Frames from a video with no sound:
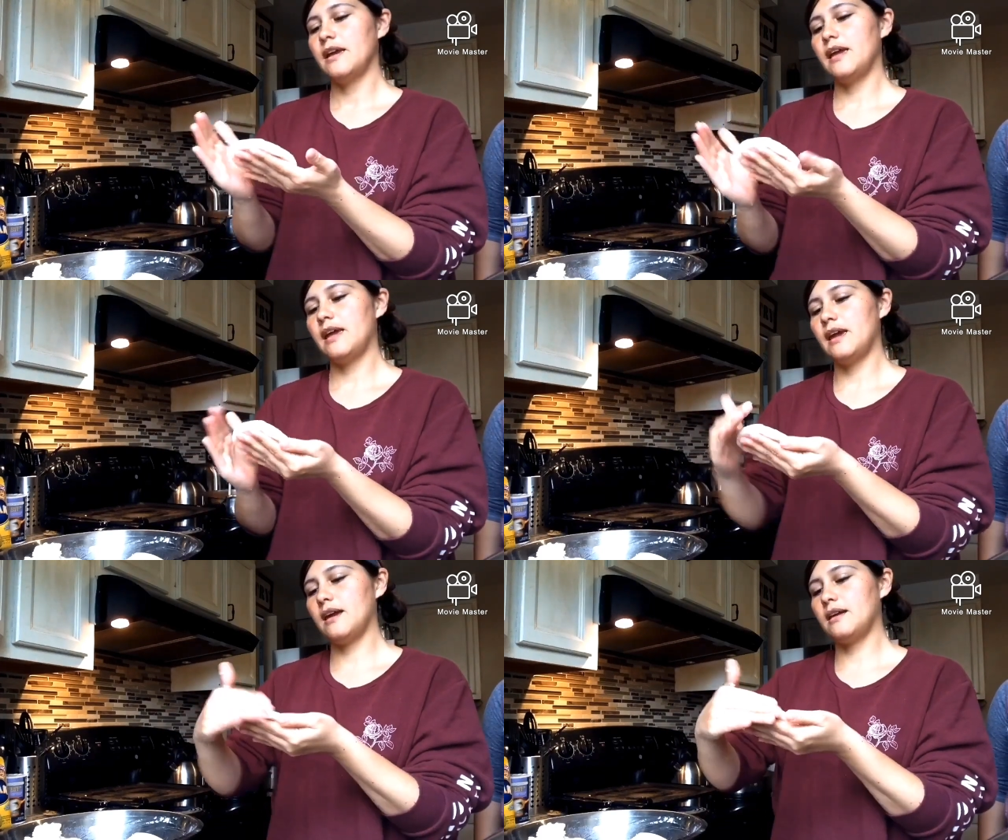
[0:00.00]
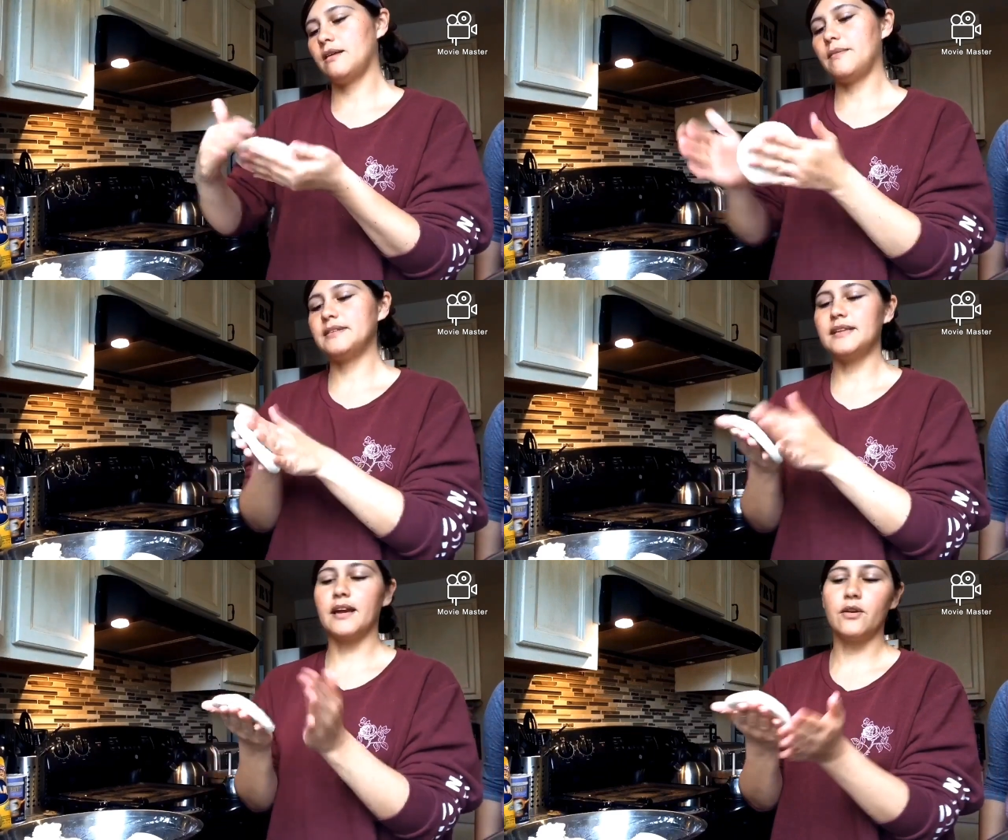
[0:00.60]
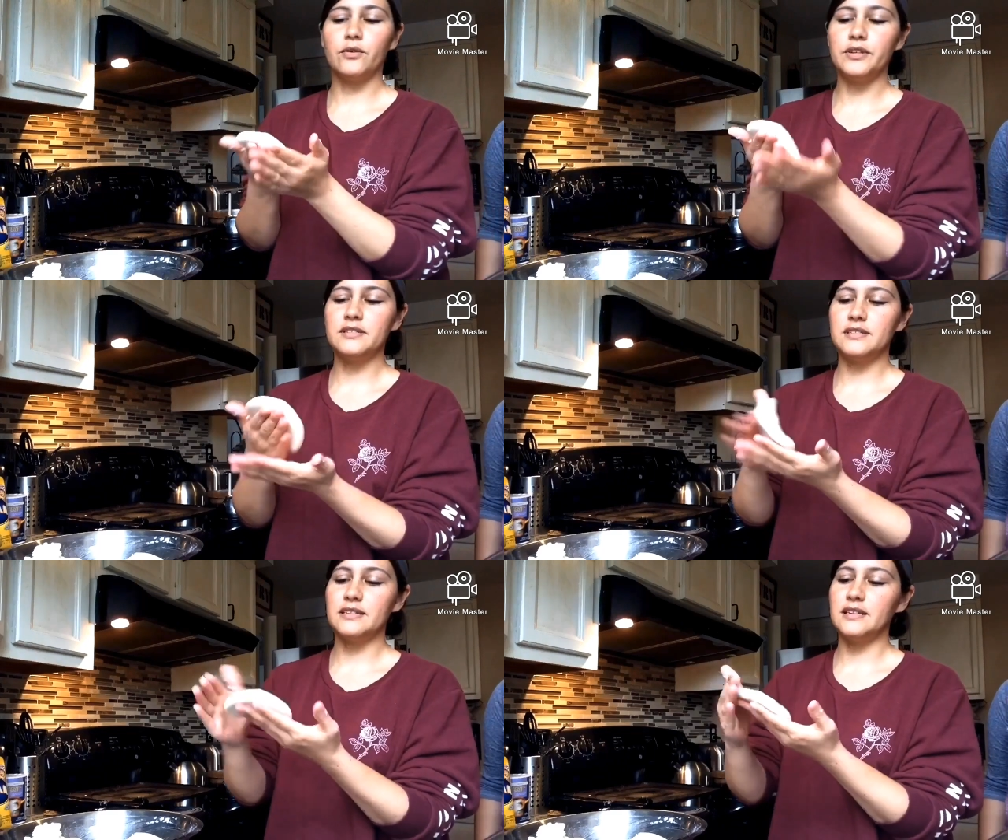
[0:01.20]
and my second
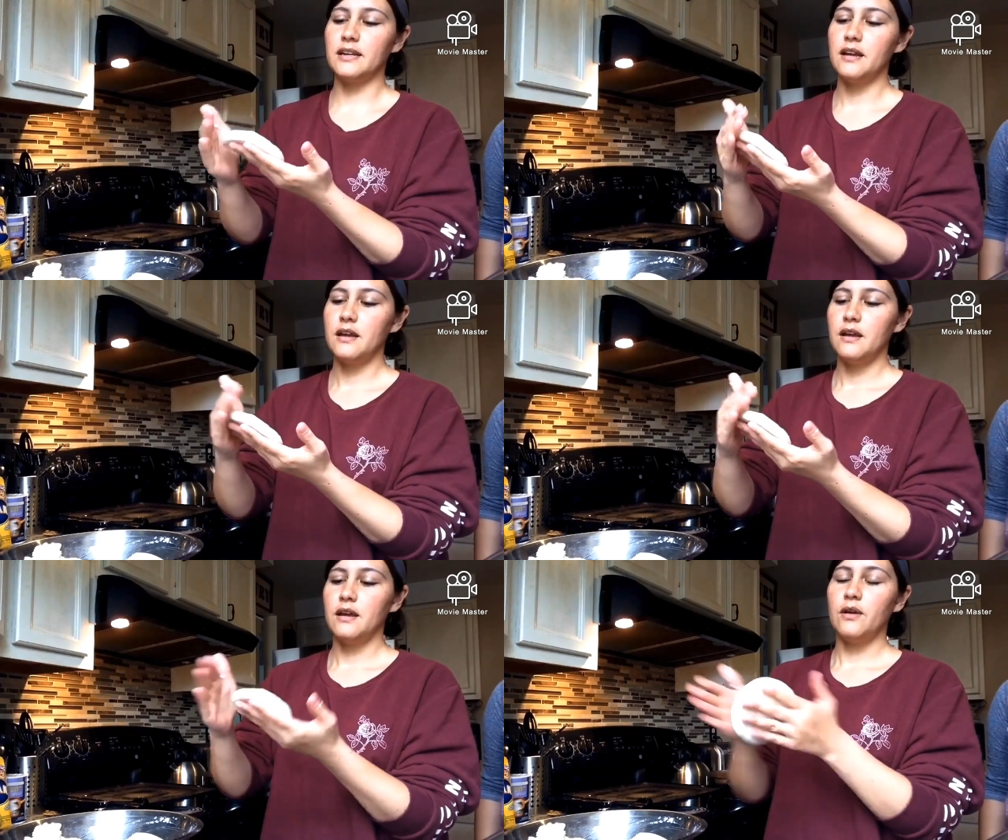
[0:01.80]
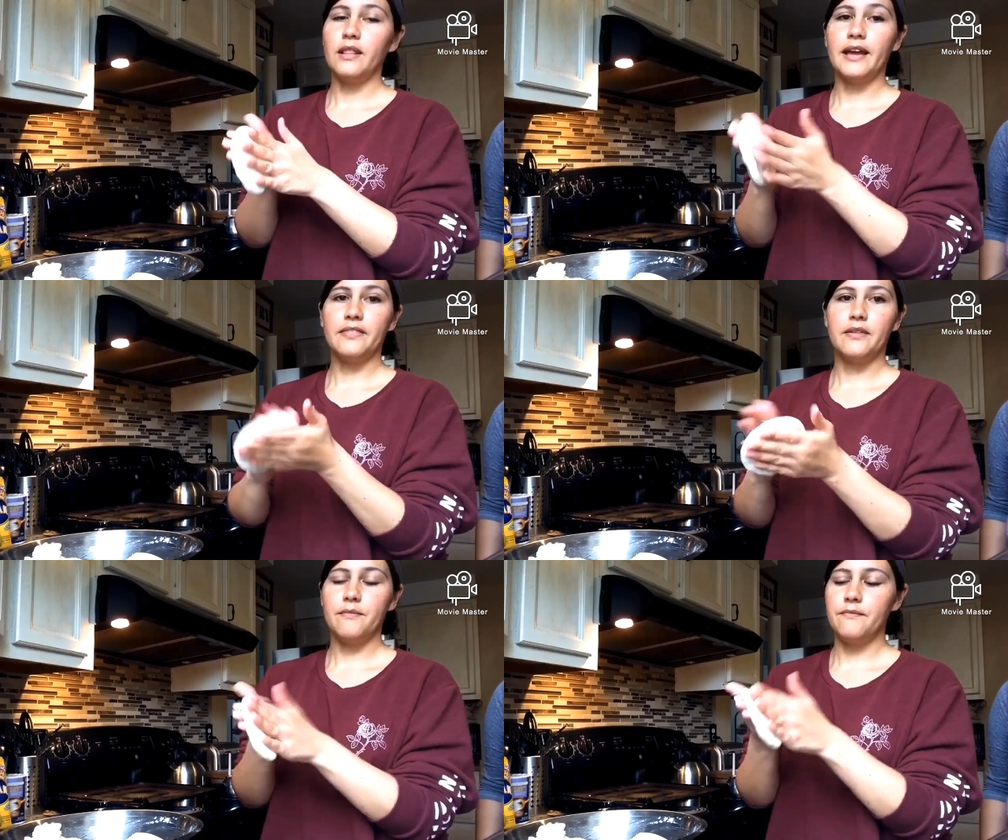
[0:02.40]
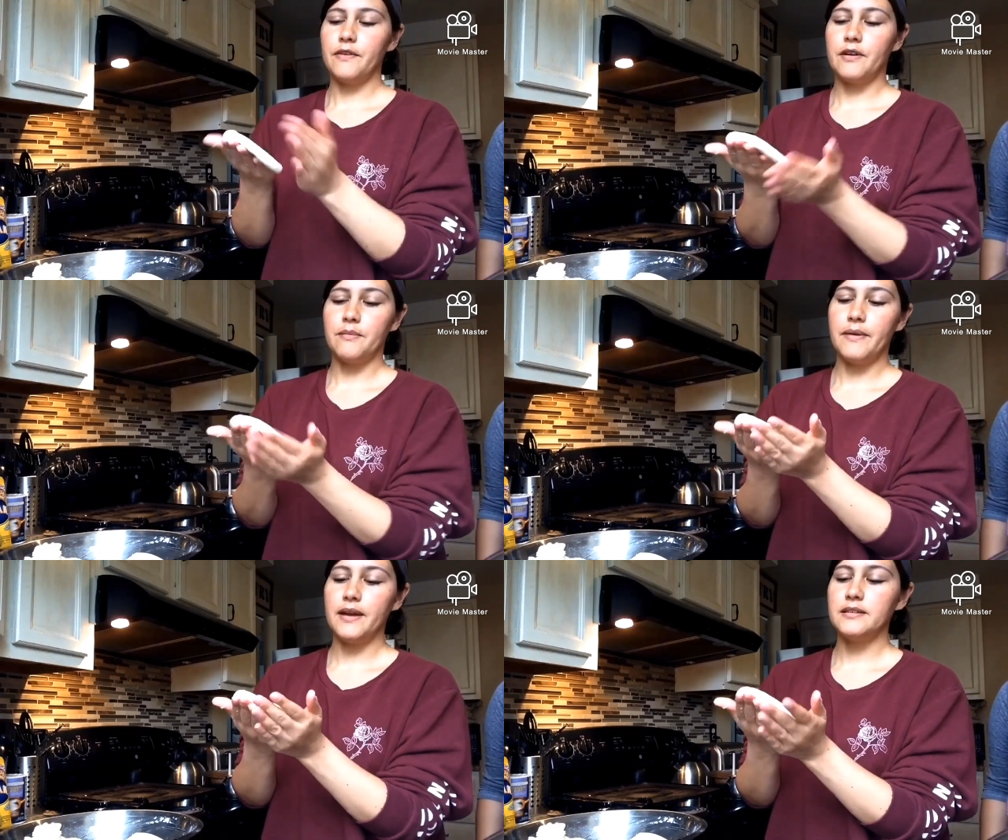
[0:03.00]
oldest doesn't like them very
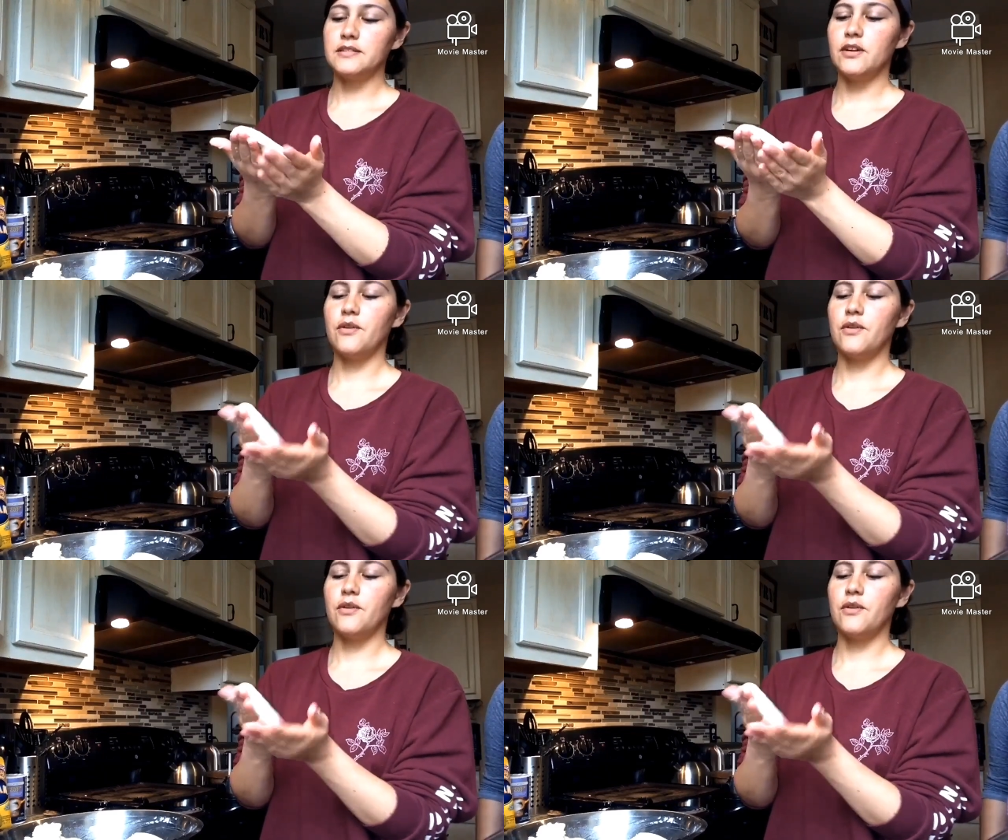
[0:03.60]
big, so